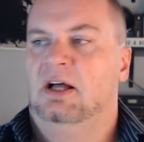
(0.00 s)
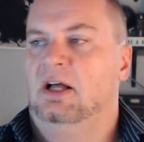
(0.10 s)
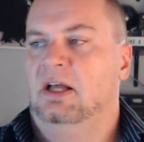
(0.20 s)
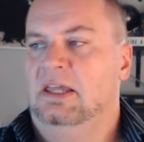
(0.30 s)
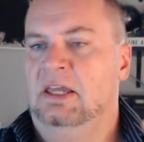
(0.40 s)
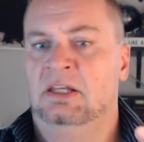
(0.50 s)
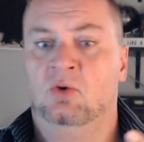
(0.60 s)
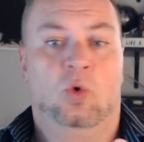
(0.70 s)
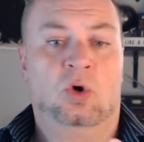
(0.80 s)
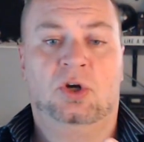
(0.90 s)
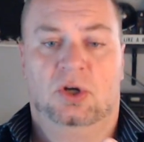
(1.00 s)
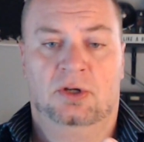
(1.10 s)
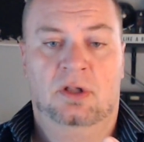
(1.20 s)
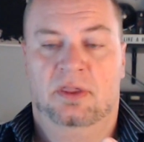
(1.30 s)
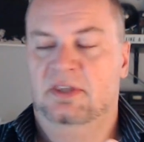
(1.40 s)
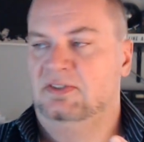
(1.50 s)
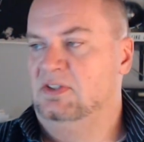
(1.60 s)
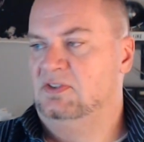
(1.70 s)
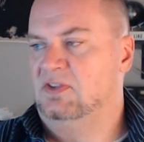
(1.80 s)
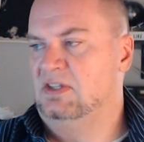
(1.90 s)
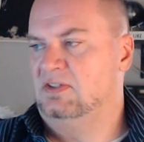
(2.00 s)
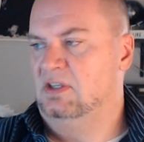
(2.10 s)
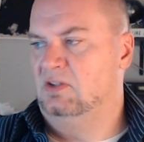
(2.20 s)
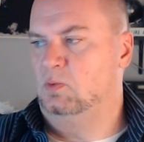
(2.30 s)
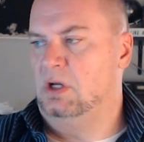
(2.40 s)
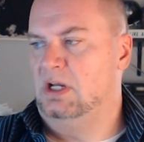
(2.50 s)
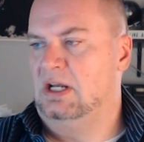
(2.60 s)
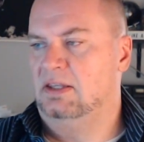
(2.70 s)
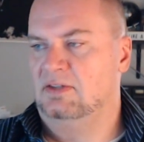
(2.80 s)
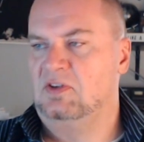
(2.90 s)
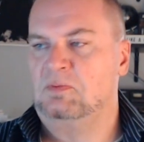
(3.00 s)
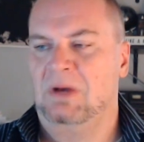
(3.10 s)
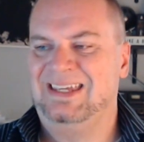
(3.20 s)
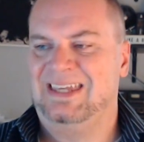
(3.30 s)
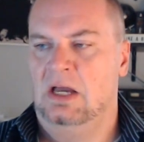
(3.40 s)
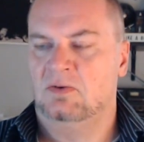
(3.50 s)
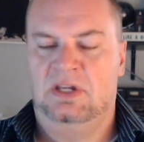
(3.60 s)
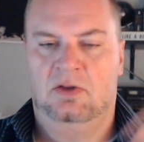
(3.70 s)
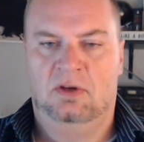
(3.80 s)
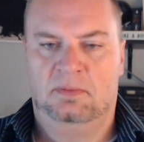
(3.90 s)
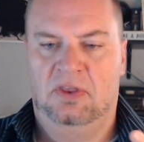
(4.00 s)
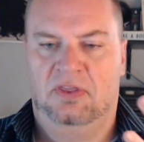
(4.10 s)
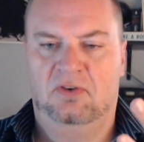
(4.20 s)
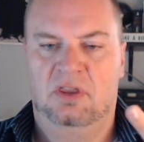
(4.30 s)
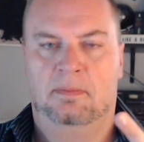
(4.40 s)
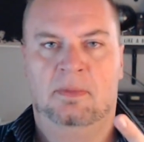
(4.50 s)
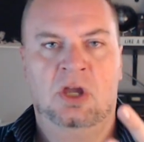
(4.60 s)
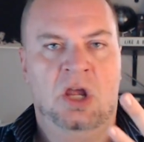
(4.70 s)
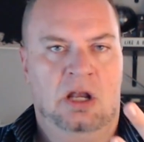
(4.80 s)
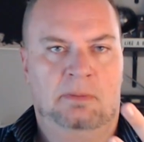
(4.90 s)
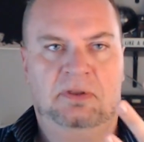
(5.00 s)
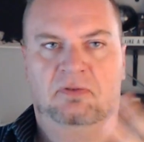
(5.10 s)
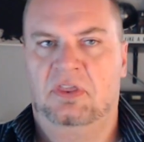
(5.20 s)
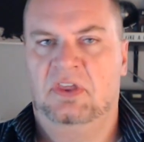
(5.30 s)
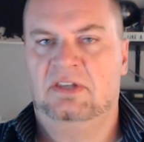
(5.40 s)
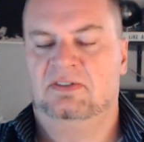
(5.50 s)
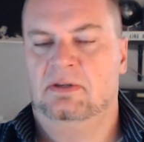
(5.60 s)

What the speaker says: In order, this is my countdown. Number three things